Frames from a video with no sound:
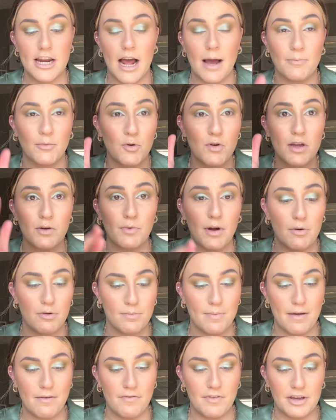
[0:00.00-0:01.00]
I'm going in right with
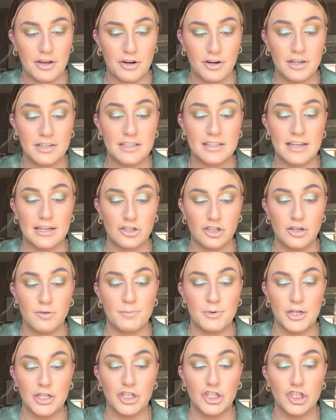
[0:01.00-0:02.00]
my finger because it's actually a
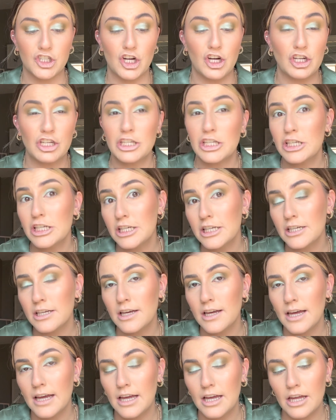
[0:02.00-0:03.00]
pretty chunky
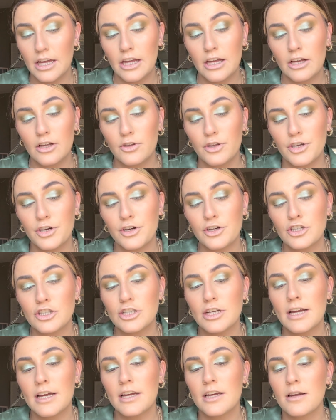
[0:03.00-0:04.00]
glitter
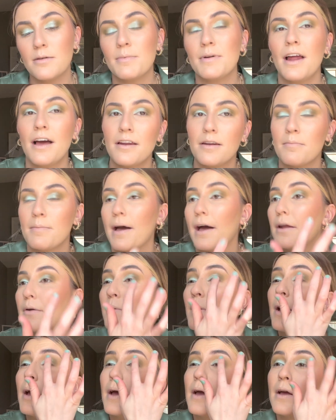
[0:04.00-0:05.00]
shade, but not in a bad
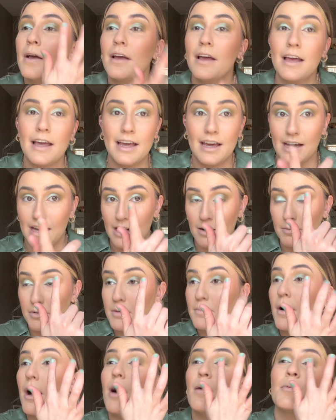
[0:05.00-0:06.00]
way. And I'm gonna
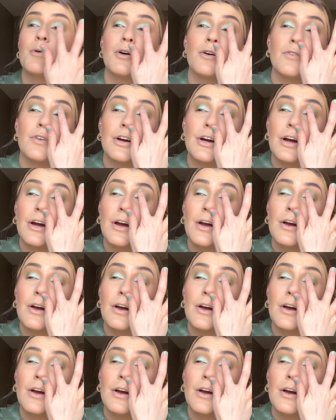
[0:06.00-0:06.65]
pop it over.